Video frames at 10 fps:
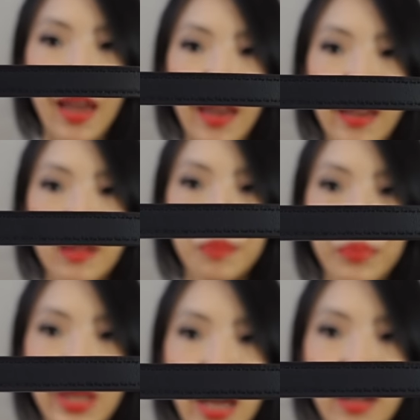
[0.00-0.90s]
and
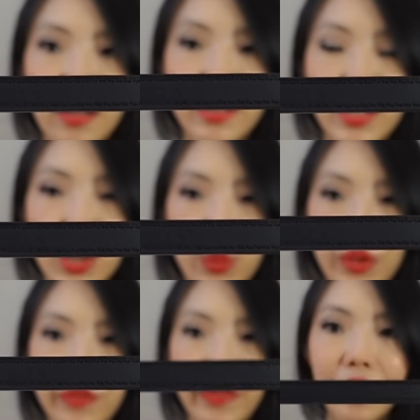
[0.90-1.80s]
black
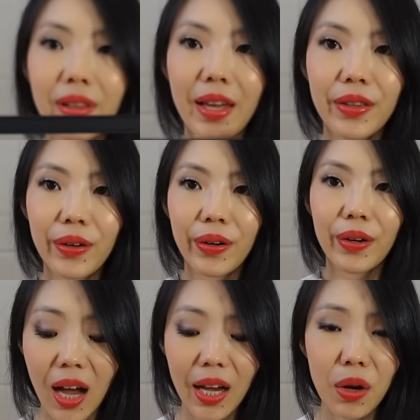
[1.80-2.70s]
Swift
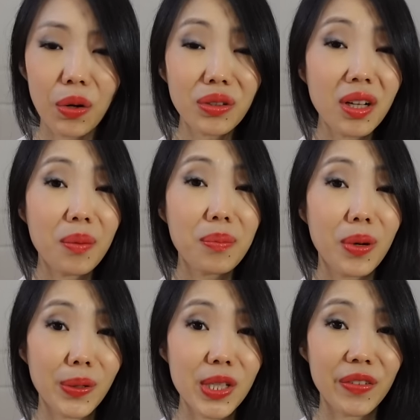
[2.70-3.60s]
leather. I own
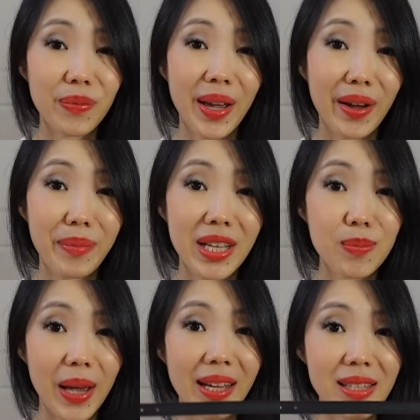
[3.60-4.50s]
most of my Hermes
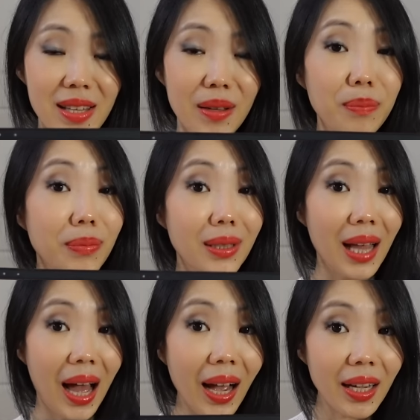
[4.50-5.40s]
bags in
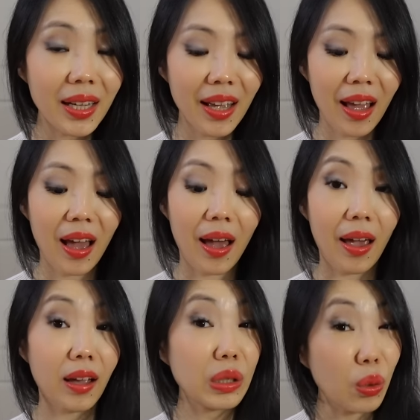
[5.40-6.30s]
black
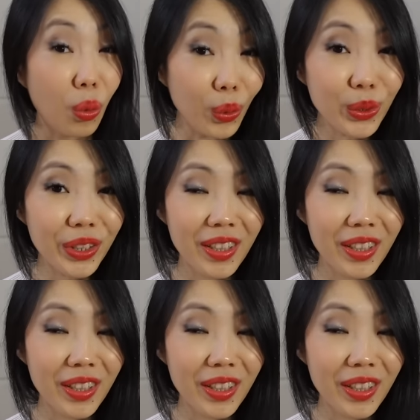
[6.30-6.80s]
and gold.